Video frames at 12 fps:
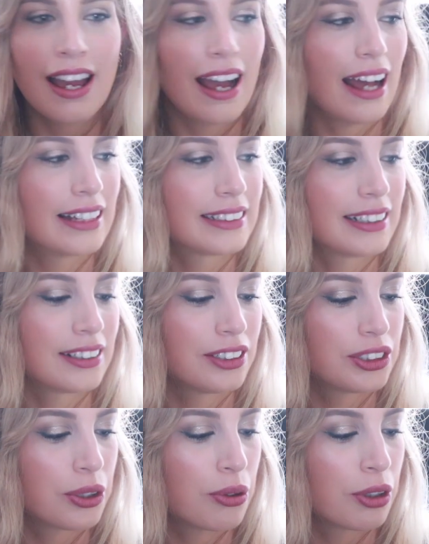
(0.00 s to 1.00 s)
as a little
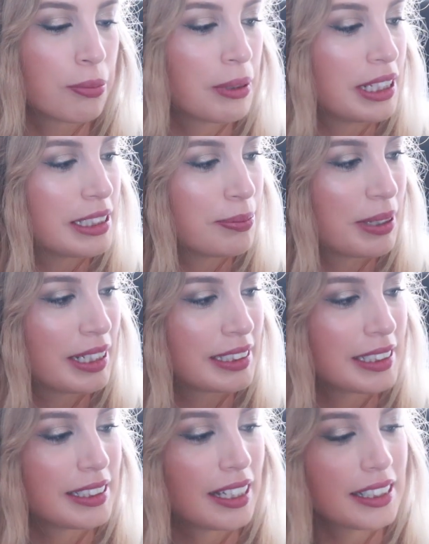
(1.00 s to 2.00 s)
decor piece because
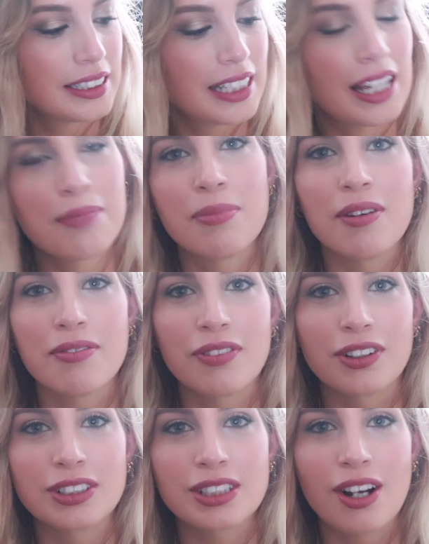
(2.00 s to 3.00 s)
it does say but
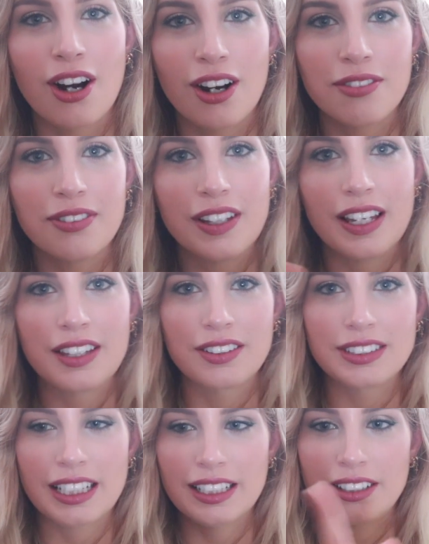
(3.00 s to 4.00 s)
first coffee, and
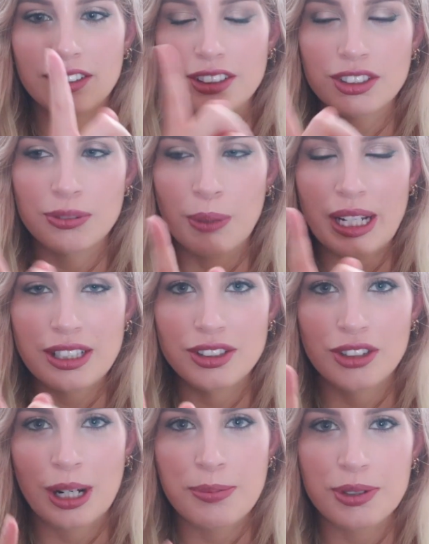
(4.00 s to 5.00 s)
there's like little white
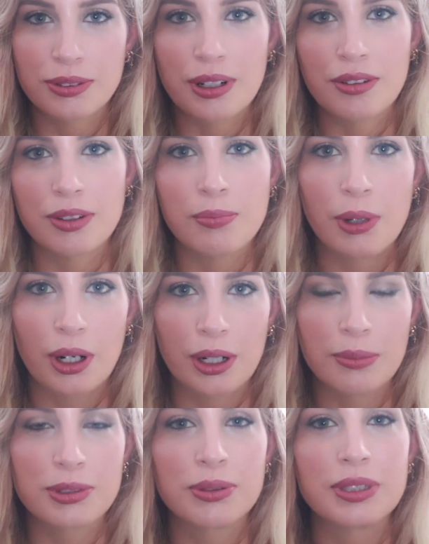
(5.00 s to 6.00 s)
stripes around the
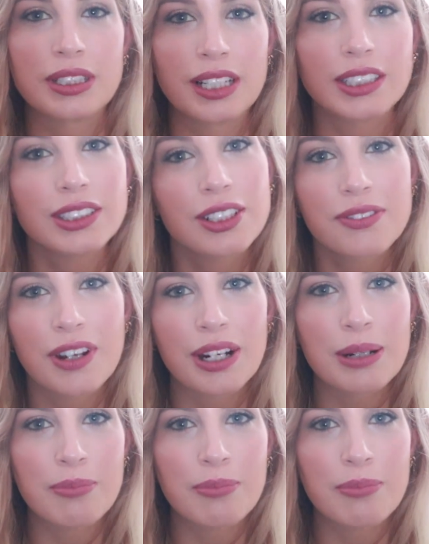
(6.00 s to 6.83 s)
bottom, so it does look very